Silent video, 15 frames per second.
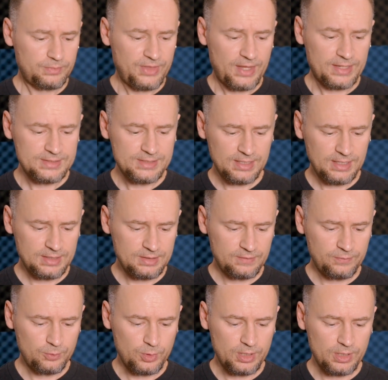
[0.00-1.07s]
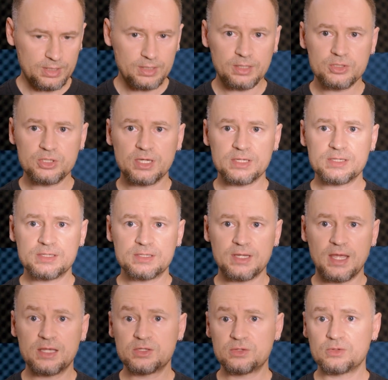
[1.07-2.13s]
That's it. If you want to adjust,
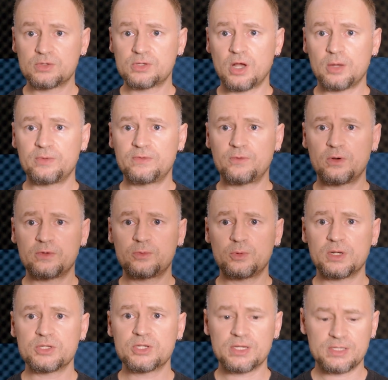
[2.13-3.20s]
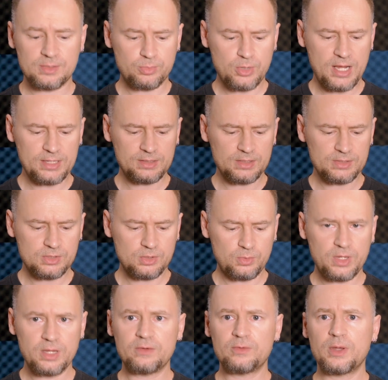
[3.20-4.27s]
as you saw before, if you want to adjust the brightness. So
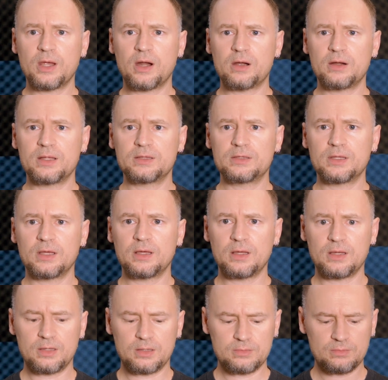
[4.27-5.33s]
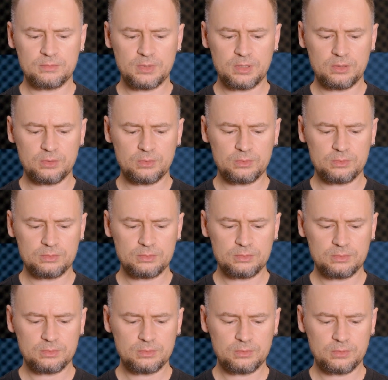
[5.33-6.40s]
here we are at, I don't know,
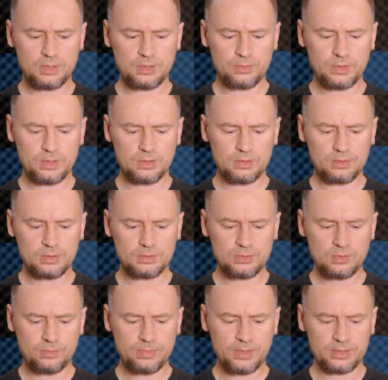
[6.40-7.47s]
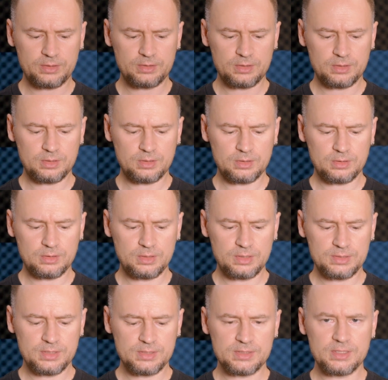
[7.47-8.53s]
what are we? Let's go back to,
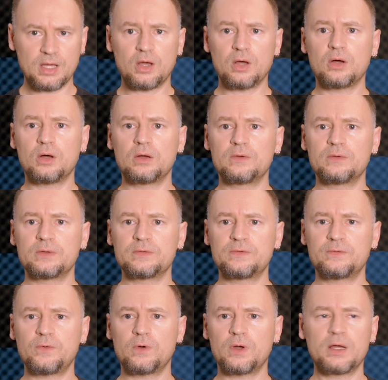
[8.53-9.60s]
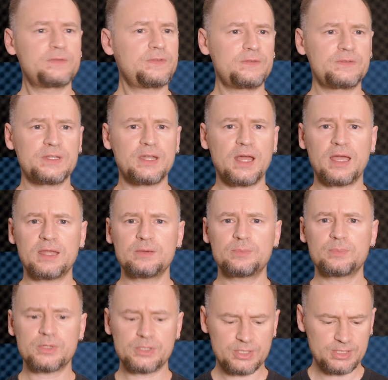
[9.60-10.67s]
this is now
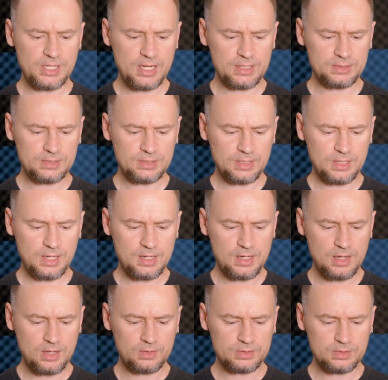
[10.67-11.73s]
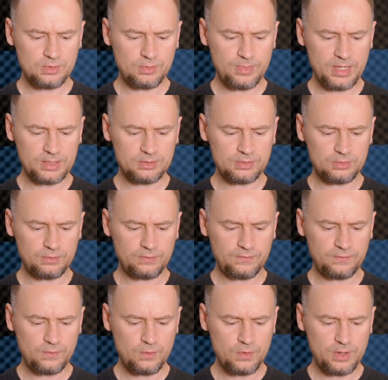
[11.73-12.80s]
59%, and now let's go back to
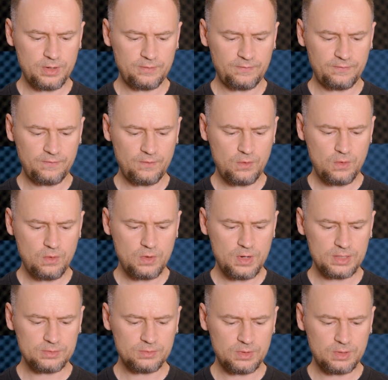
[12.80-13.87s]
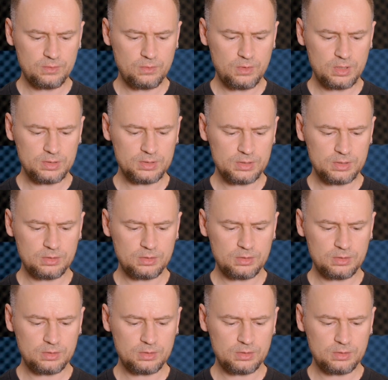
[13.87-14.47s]
44. That's what it was.